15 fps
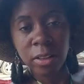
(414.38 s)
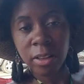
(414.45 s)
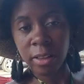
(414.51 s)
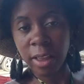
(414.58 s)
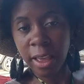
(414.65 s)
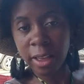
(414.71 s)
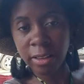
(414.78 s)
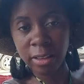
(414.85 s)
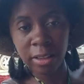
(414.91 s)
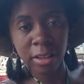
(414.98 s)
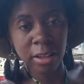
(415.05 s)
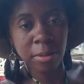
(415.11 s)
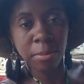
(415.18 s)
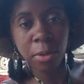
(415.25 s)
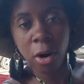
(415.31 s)

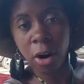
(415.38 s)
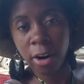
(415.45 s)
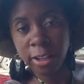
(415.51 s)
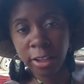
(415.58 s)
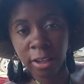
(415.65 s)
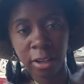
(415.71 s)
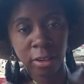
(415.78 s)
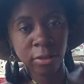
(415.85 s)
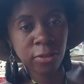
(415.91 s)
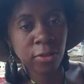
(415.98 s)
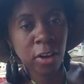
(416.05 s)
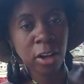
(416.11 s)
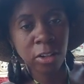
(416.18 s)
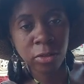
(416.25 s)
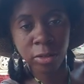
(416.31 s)
dancing, partying,
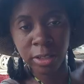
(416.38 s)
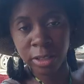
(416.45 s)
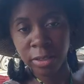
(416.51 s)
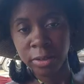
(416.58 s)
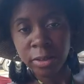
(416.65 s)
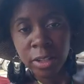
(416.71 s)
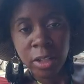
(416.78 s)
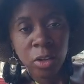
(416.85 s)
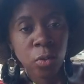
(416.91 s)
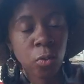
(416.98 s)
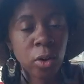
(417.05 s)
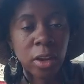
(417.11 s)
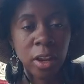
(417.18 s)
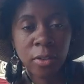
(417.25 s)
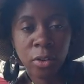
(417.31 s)
following
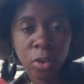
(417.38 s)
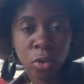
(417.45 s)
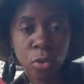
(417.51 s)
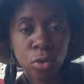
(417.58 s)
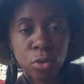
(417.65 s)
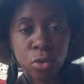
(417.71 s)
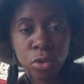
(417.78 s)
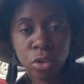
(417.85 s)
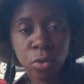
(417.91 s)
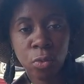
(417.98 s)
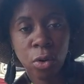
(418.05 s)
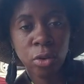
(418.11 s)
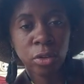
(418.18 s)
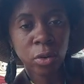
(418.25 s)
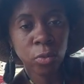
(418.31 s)
whatever crew
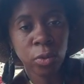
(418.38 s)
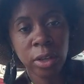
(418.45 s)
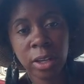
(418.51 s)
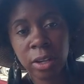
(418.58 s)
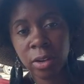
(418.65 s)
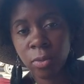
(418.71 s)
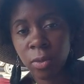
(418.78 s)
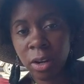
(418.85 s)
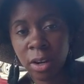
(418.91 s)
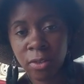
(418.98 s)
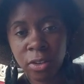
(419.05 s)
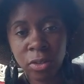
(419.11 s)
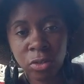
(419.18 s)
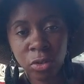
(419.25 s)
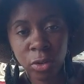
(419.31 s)
you're rolling with,
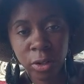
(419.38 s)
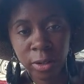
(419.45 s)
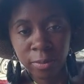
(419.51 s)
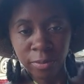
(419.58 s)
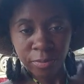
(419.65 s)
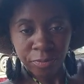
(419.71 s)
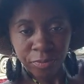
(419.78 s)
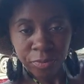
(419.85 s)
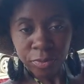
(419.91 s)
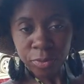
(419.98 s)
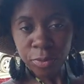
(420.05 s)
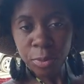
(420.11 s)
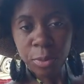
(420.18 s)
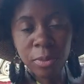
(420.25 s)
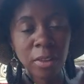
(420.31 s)
whatever you're doing.
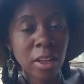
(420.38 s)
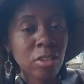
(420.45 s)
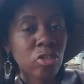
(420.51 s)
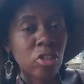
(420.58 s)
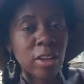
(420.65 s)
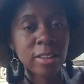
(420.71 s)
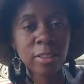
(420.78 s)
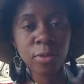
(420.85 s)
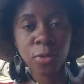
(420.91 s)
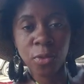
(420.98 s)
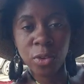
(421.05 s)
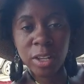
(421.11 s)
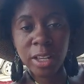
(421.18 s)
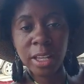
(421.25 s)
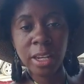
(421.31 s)
And just
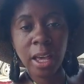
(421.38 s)
free it